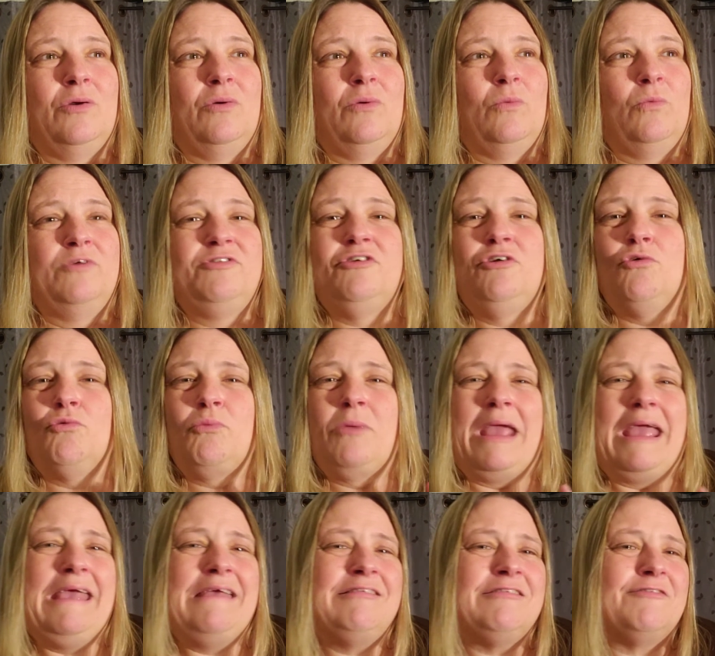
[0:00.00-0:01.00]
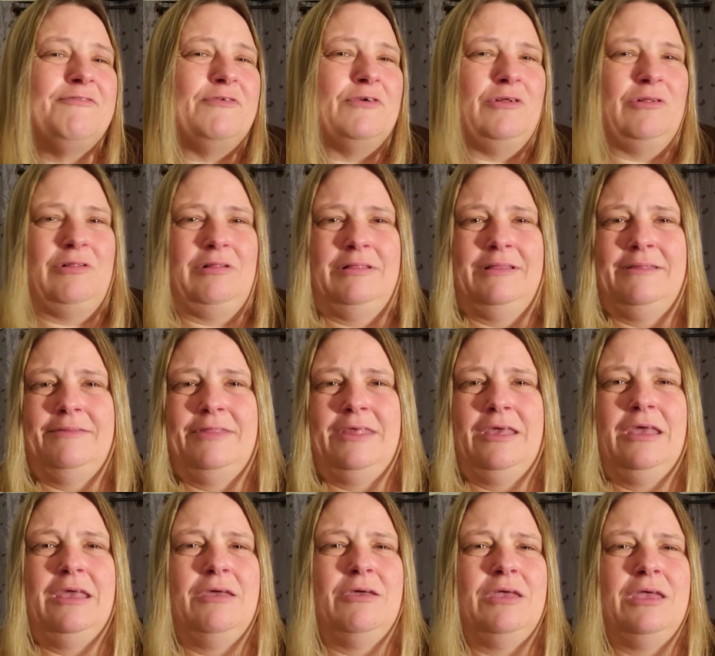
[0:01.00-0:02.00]
was graceful.
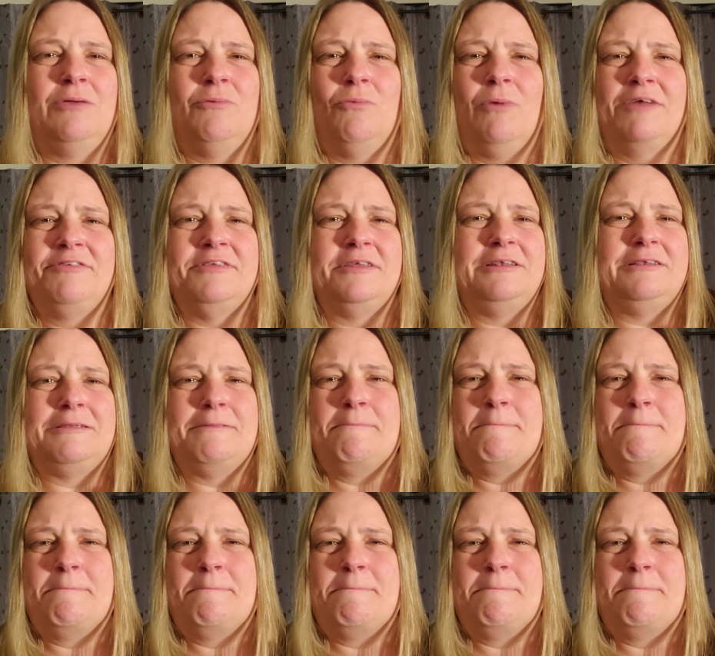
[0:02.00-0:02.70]
It wasn't